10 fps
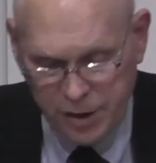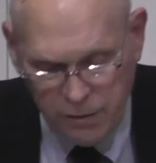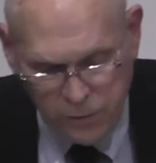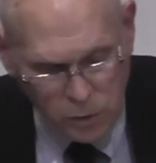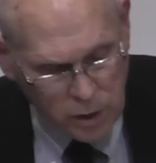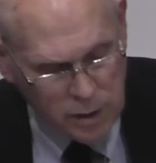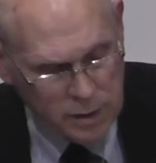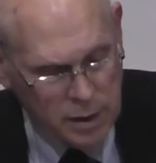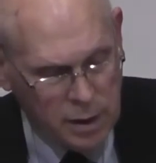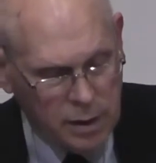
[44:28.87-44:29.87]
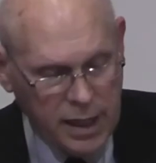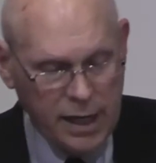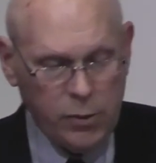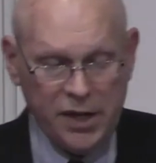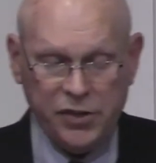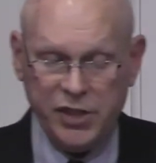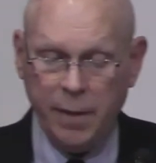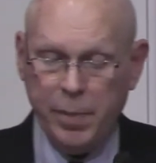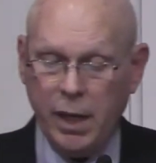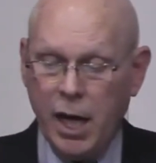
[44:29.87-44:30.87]
Therefore, God raises
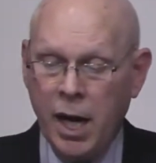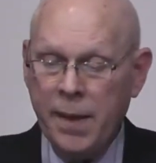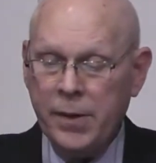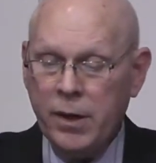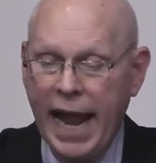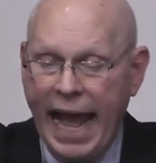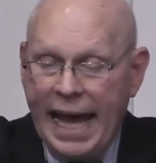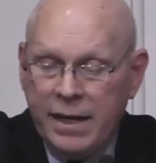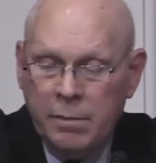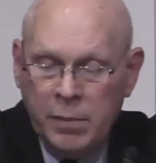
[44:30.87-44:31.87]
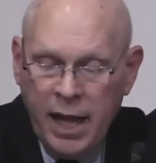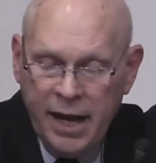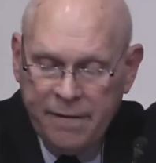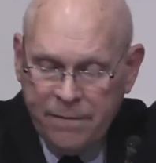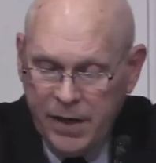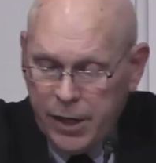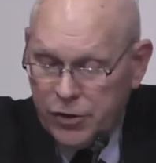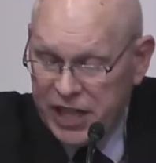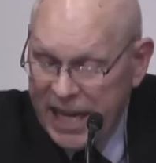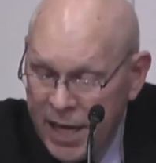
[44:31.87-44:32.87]
up other Adam like
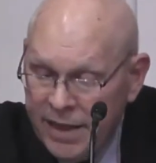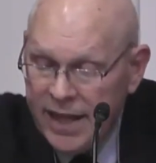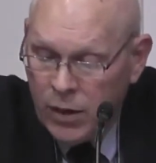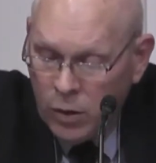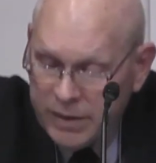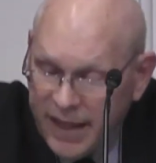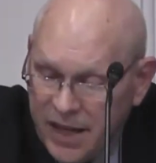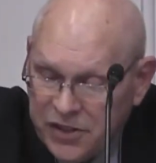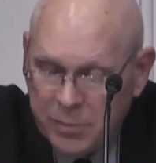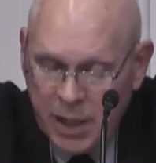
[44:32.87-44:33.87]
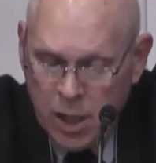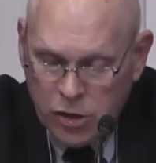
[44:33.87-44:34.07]
figures in the Old Testament